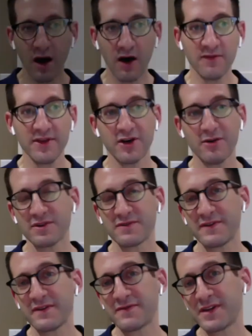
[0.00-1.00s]
the almost
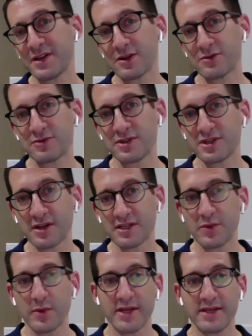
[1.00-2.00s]
1,500 studies that we
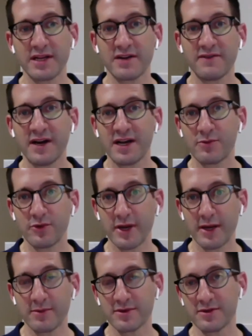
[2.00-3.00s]
identified, we were able
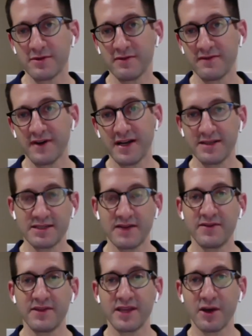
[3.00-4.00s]
to find 7
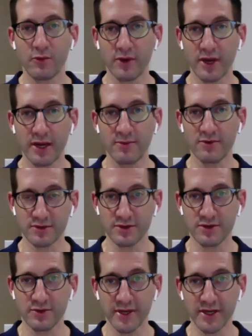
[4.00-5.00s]
that we were able to
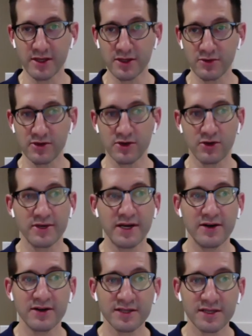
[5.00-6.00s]
include in our
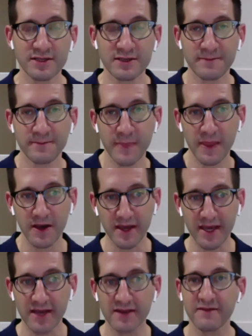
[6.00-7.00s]
analysis.
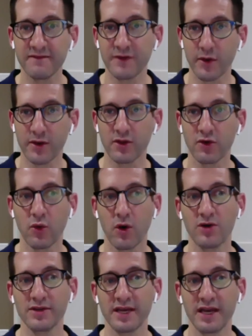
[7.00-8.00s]
Again, very low
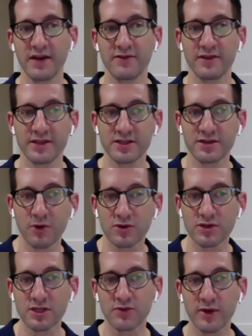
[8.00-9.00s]
quality evidence, mostly
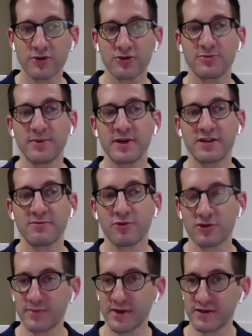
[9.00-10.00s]
retrospective and
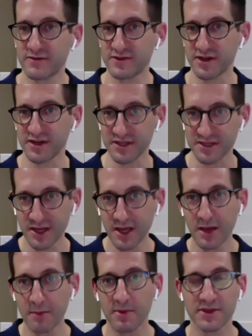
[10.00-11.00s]
prospective studies,
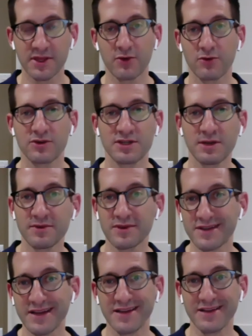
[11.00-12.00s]
but there were some of the data
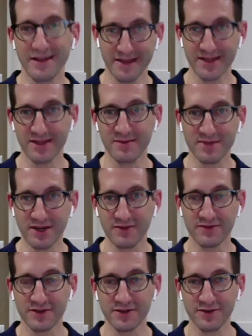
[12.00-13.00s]
that lend themselves
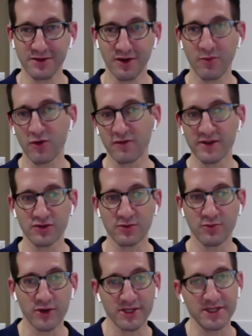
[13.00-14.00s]
to a more visual
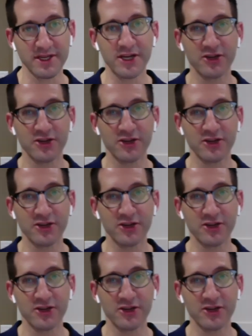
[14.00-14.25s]
presentation.